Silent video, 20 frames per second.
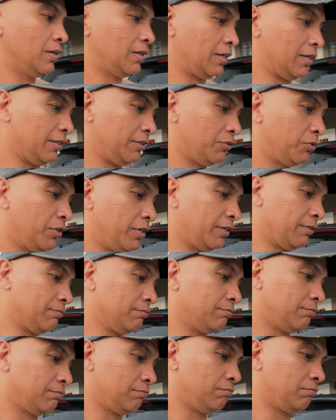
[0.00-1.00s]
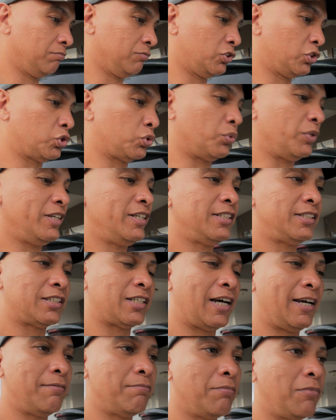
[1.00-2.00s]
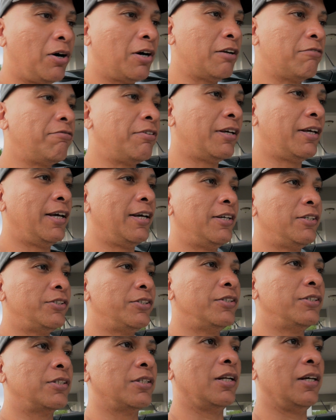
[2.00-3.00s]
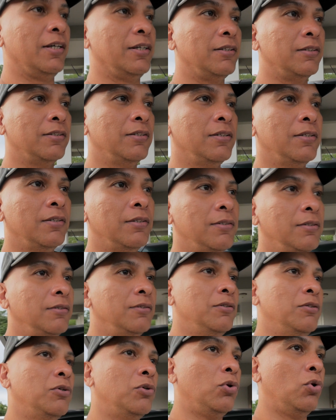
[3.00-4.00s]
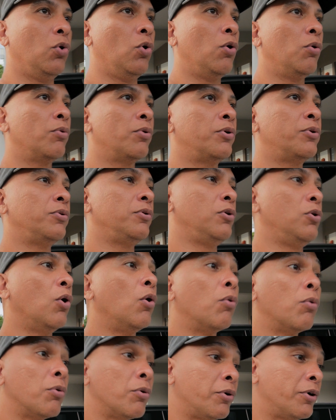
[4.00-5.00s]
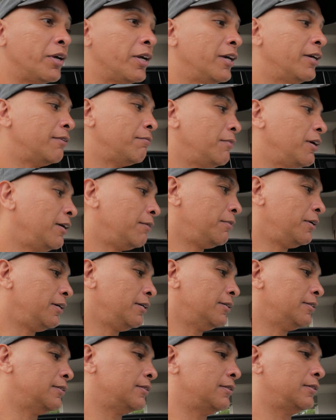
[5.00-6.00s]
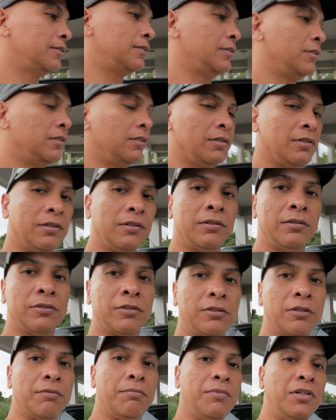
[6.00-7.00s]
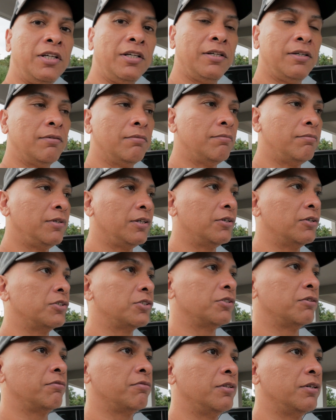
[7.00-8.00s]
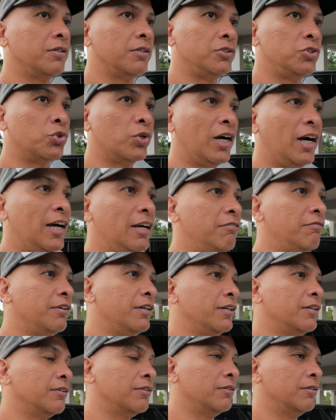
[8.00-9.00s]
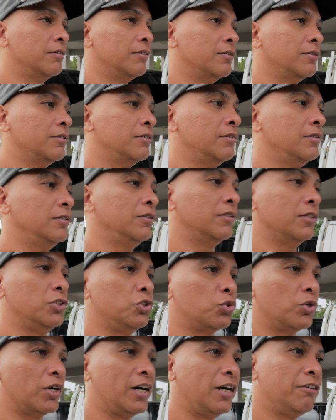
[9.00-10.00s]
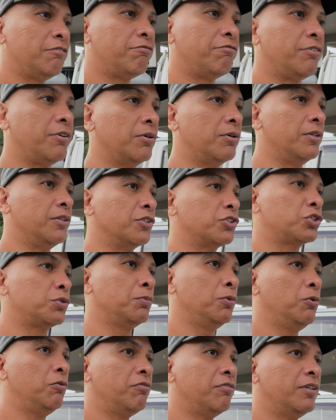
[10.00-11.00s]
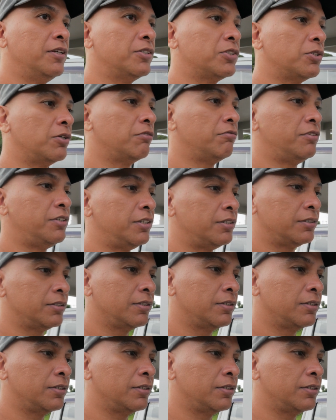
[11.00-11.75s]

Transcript: and doing street type modifications like lowering it maybe, to me, because of the drive feel and the smoothness of it,